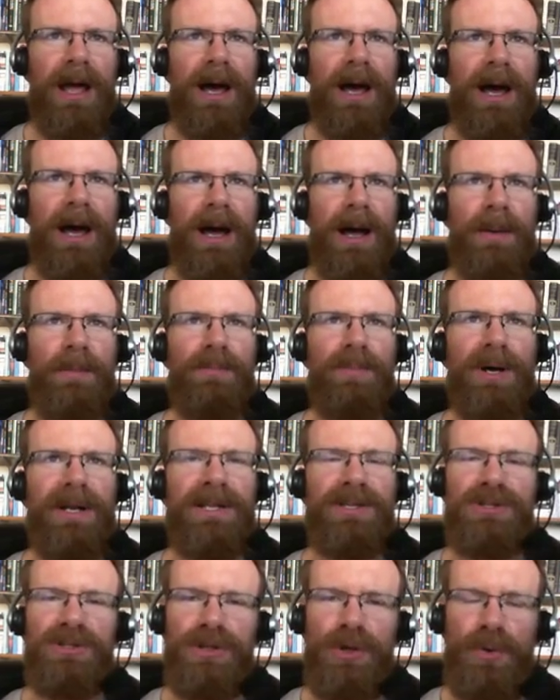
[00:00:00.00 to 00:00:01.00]
uh, but
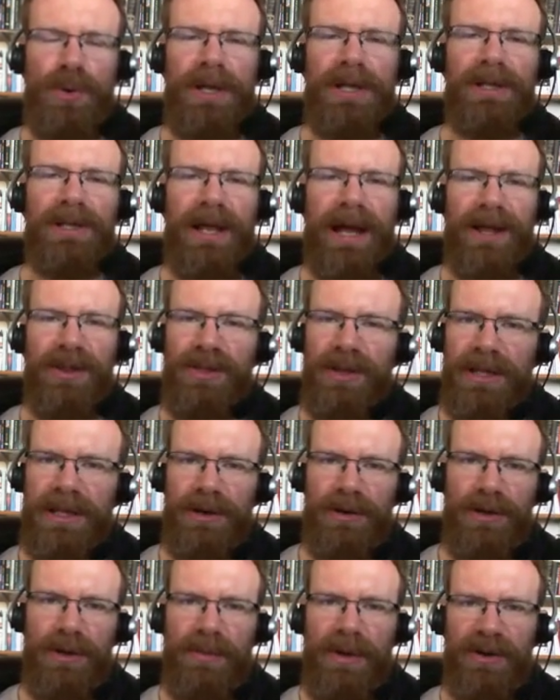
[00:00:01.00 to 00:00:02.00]
is doing like the
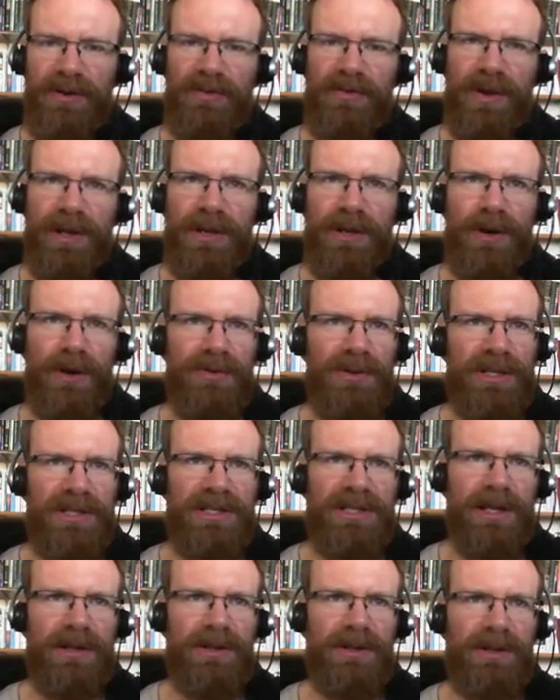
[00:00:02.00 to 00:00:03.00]
Gilgamesh figure on these
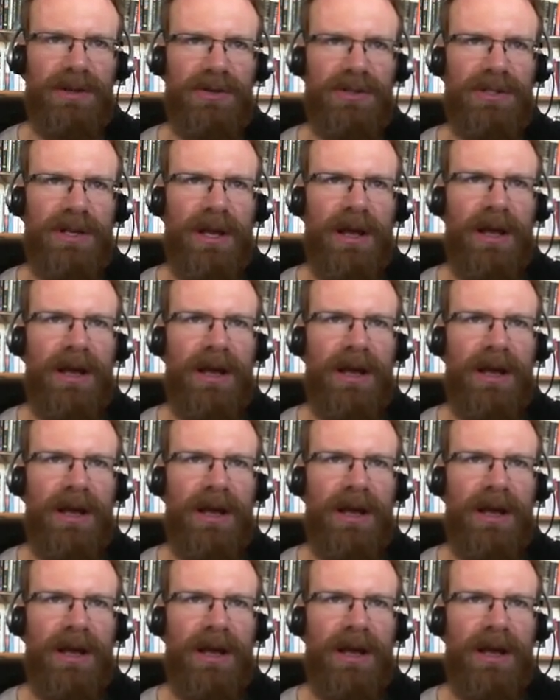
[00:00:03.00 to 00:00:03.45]
cylinders.